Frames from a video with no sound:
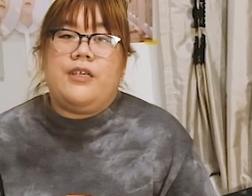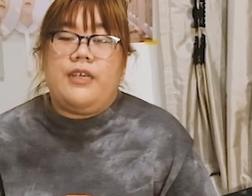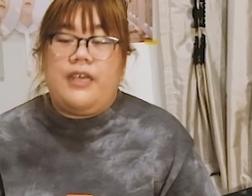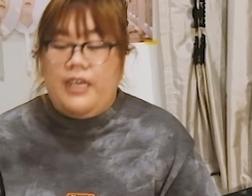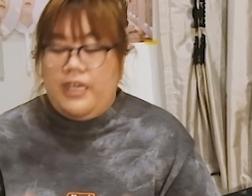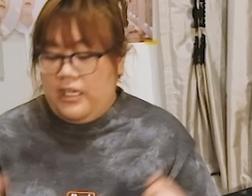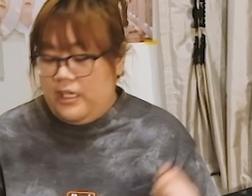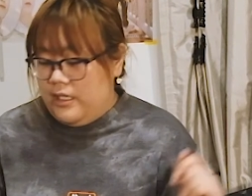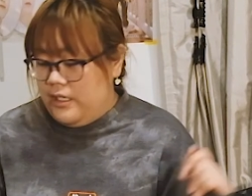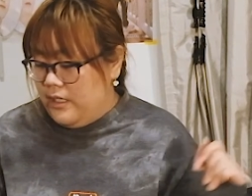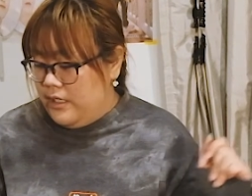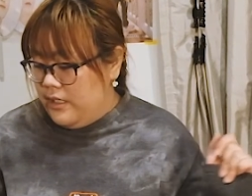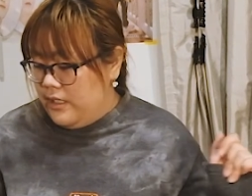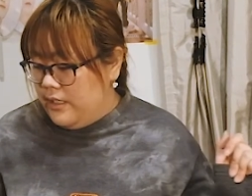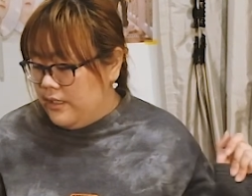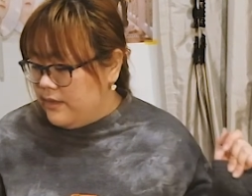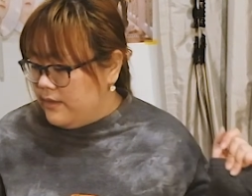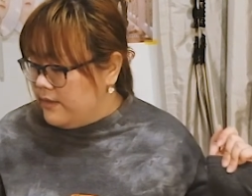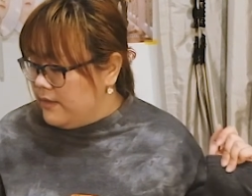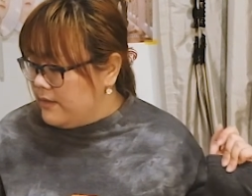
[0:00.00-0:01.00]
And
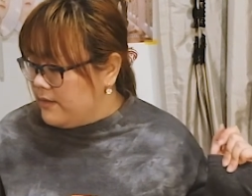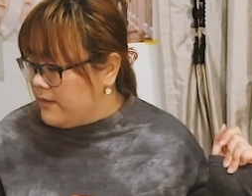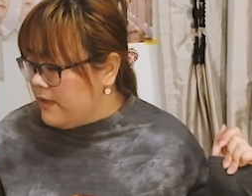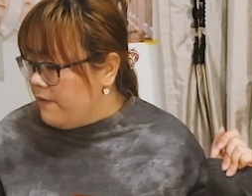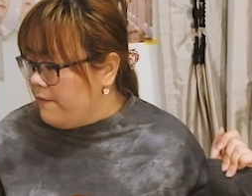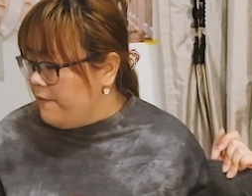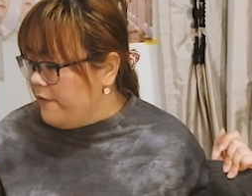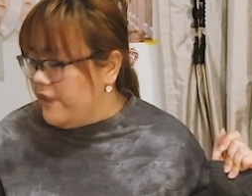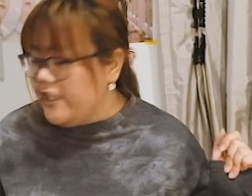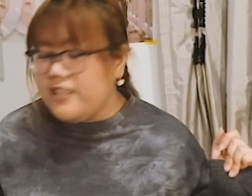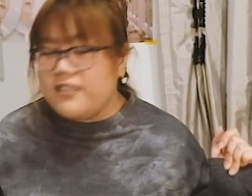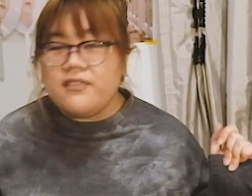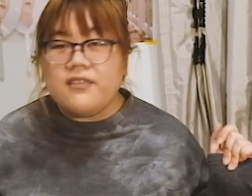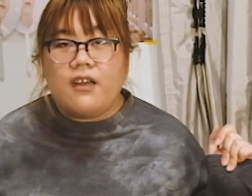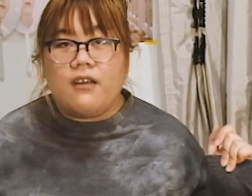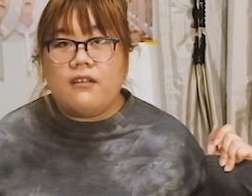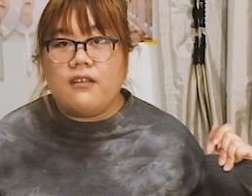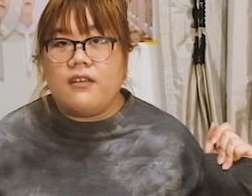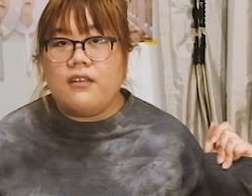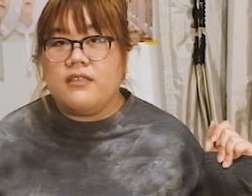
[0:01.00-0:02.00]
it's just comfy. It's
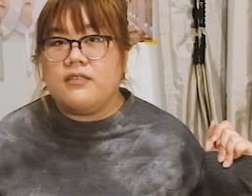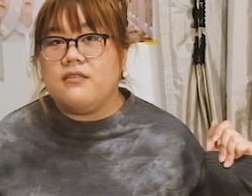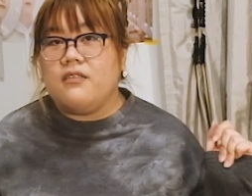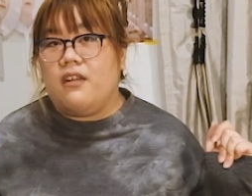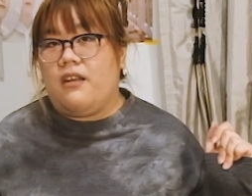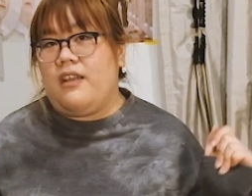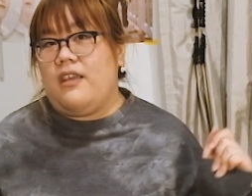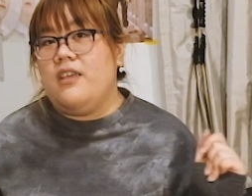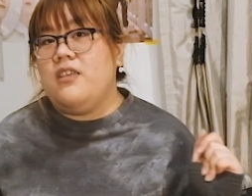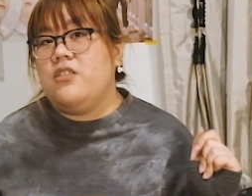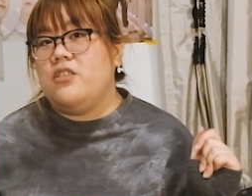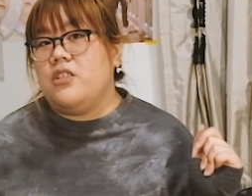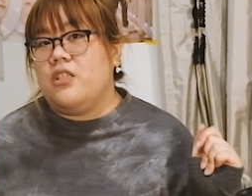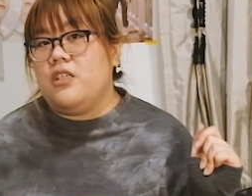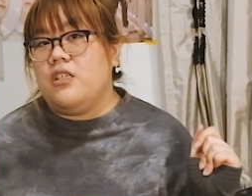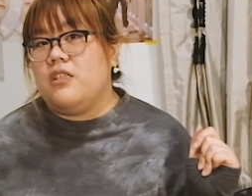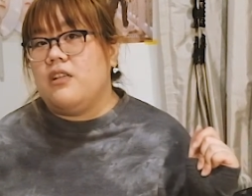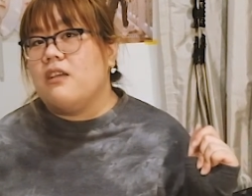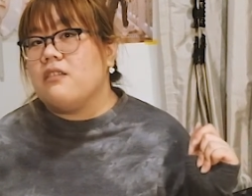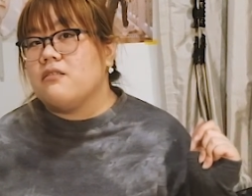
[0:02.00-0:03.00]
not
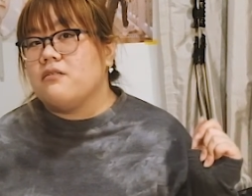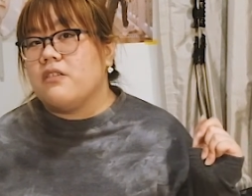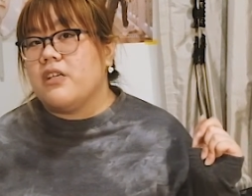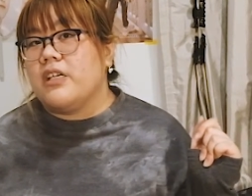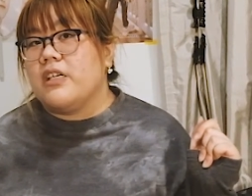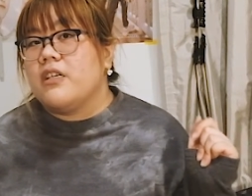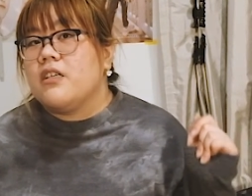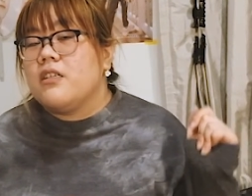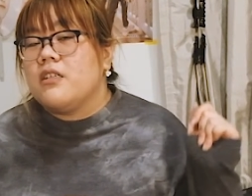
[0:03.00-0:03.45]
itchy, that's why.